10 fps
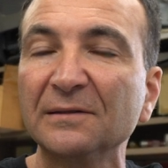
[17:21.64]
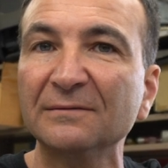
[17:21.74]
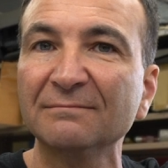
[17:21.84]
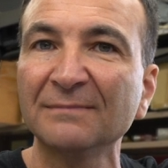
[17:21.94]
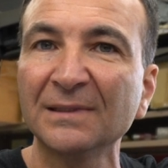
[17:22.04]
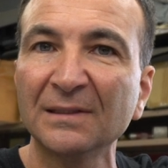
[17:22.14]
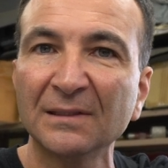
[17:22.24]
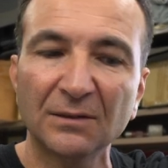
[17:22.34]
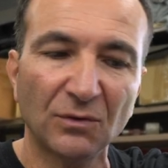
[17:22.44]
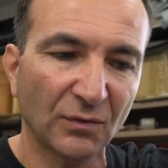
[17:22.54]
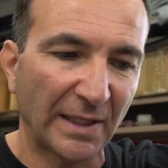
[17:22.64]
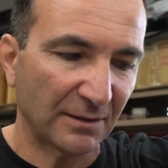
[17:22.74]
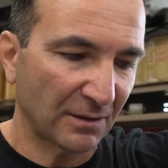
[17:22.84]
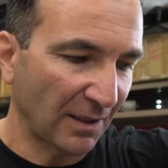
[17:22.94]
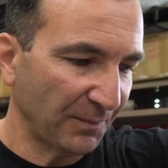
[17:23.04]
and all
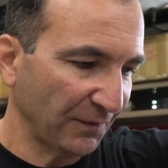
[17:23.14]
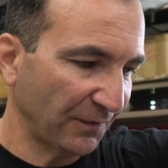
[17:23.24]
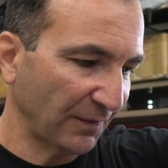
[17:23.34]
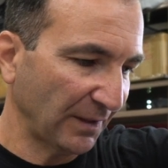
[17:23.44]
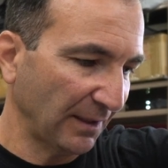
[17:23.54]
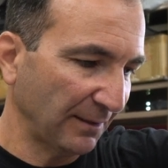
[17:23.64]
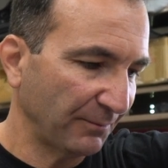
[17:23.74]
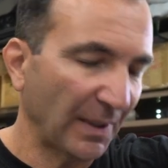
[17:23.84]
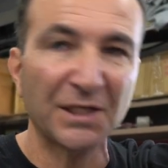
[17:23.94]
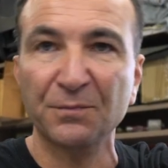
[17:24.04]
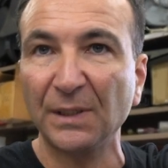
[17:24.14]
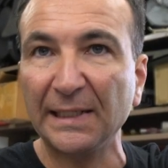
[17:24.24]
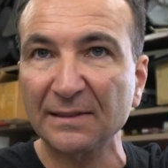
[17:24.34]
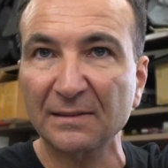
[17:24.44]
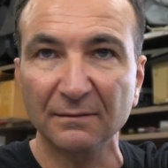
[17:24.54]
that type of, you know, bash
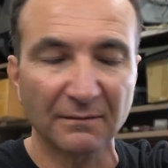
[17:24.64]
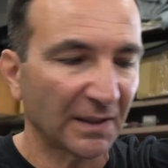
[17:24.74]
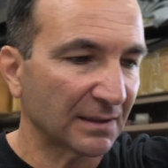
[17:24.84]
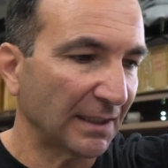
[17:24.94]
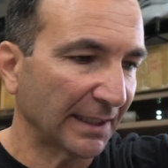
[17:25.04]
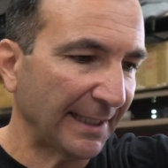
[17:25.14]
plates and things like